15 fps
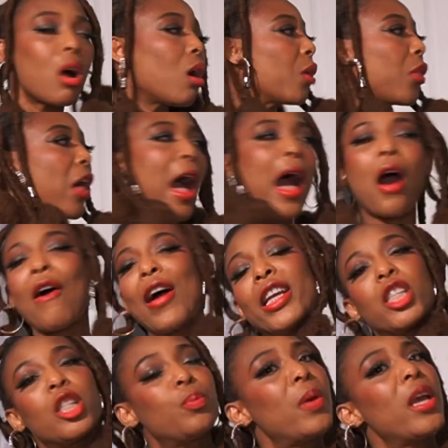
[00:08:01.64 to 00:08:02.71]
on how I
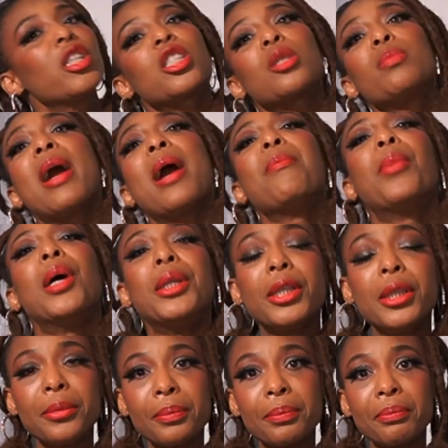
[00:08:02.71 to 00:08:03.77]
spent my
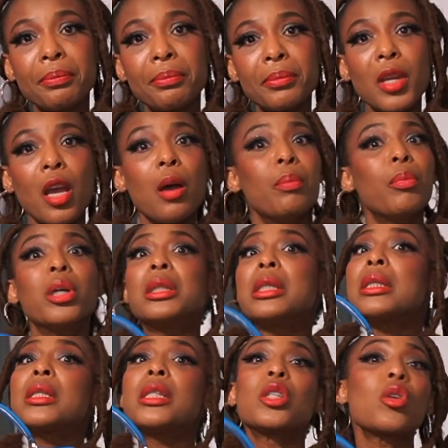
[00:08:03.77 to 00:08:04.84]
money, but
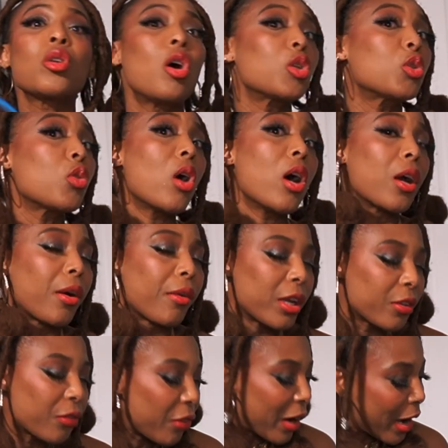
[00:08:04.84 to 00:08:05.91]
this is also a
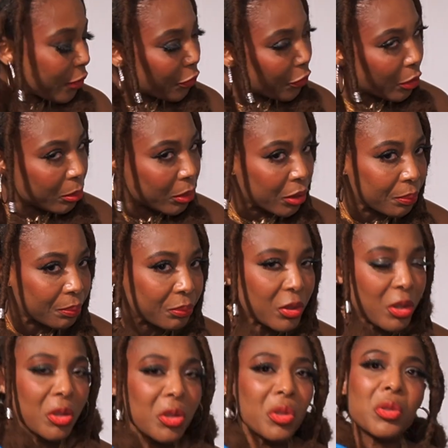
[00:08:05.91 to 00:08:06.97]
great find for me.
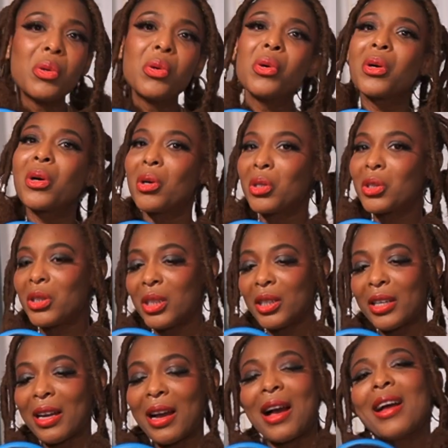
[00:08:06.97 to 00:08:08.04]
So
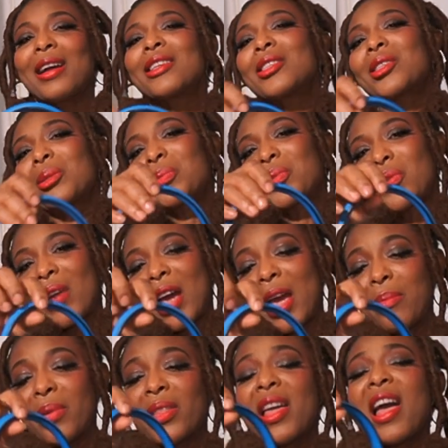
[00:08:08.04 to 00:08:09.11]
consider
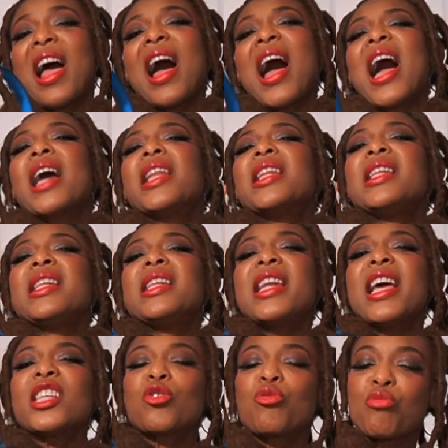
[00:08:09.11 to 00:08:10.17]
subscribing, and
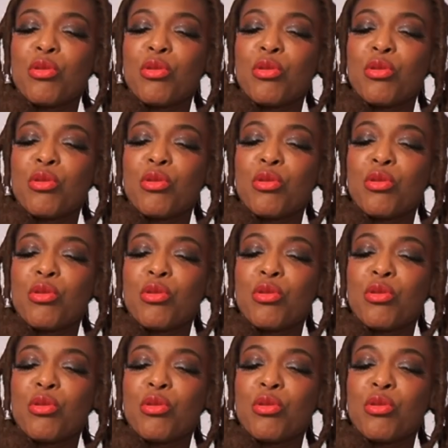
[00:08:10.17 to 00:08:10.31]
let's